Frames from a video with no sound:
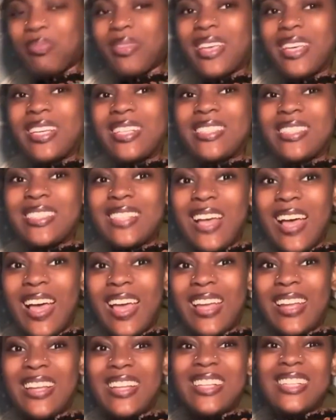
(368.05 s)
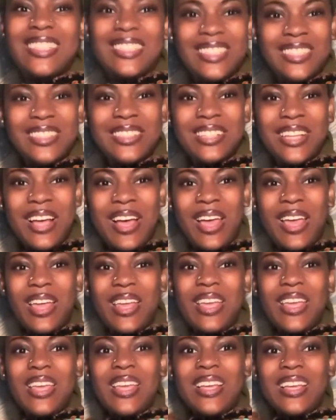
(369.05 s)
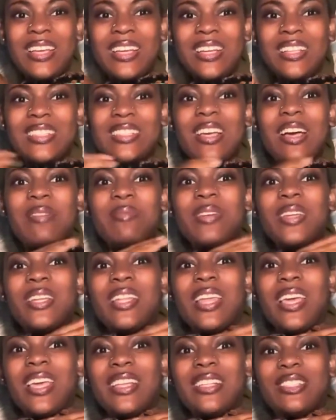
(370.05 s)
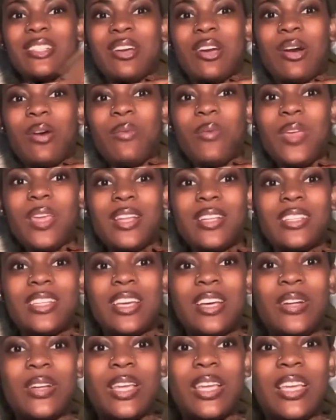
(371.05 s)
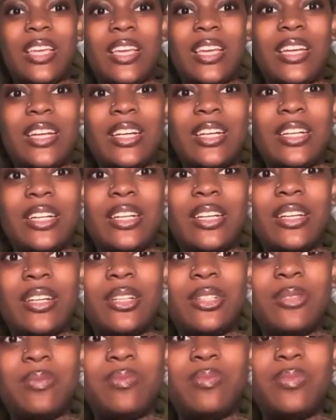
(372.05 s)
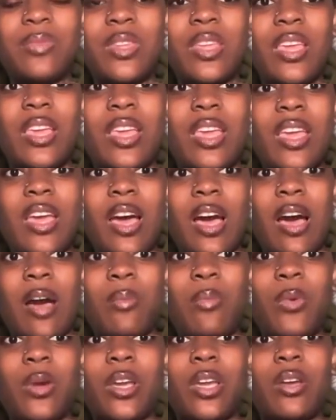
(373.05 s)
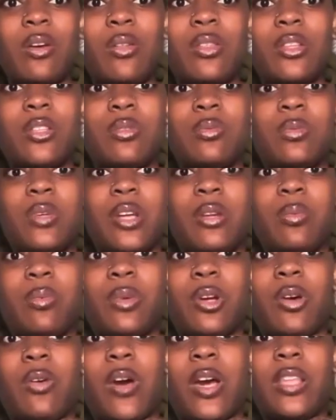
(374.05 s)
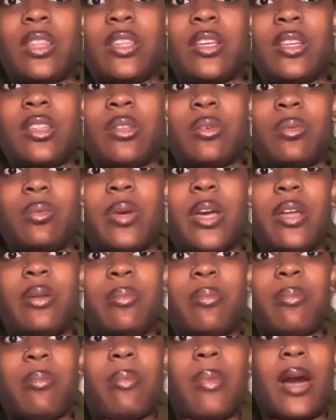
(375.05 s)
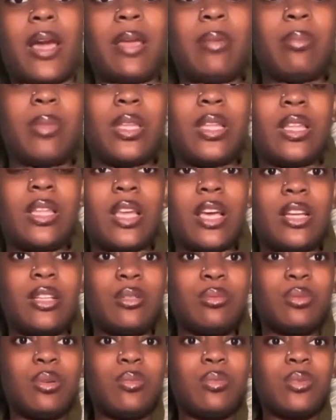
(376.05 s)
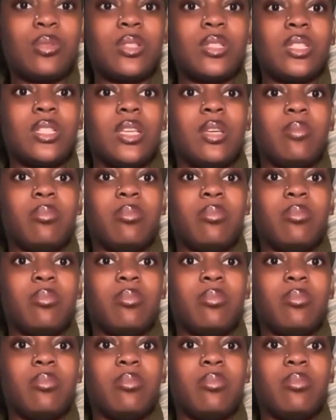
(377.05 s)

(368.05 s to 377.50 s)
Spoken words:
It's not. It's just not. Because I mean, like, it's going down here. I'm working on this red row. I think the red might be the last row. We'll see.